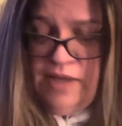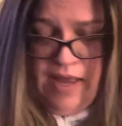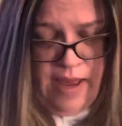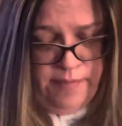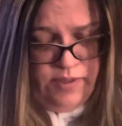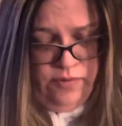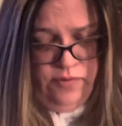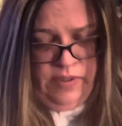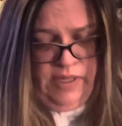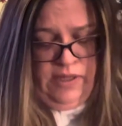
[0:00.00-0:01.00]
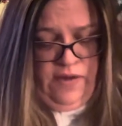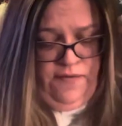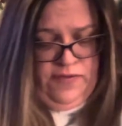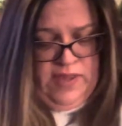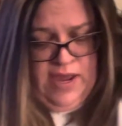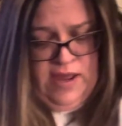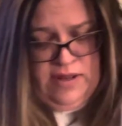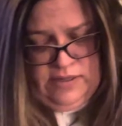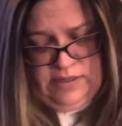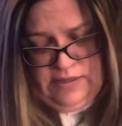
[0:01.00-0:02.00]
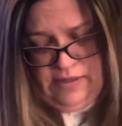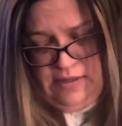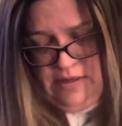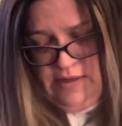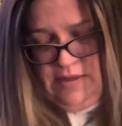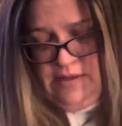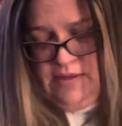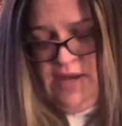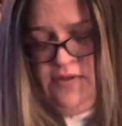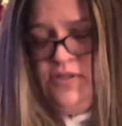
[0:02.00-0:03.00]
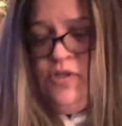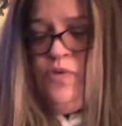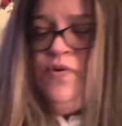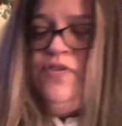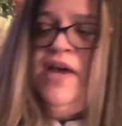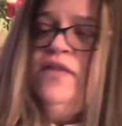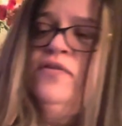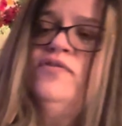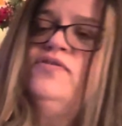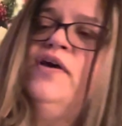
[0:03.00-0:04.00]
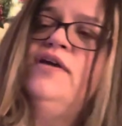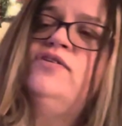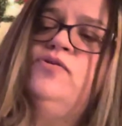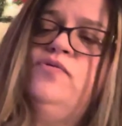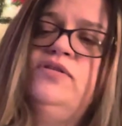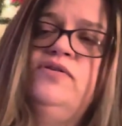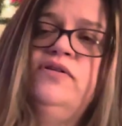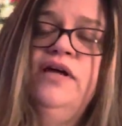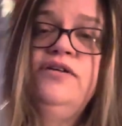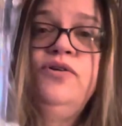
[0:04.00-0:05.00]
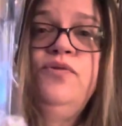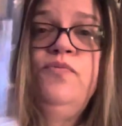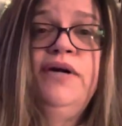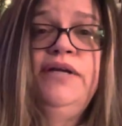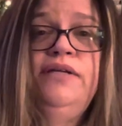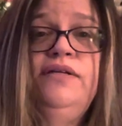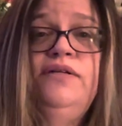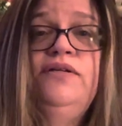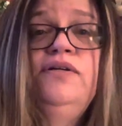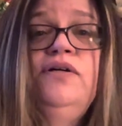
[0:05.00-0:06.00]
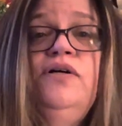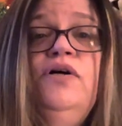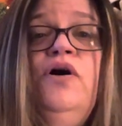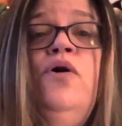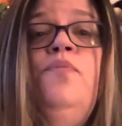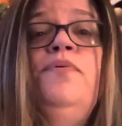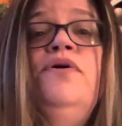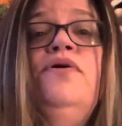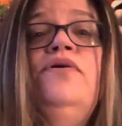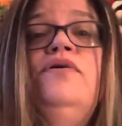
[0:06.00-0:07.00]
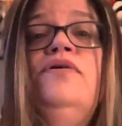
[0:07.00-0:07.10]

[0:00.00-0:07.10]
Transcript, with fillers: Absolutely love that. And this is what that looks like. So it's an electric wine opener.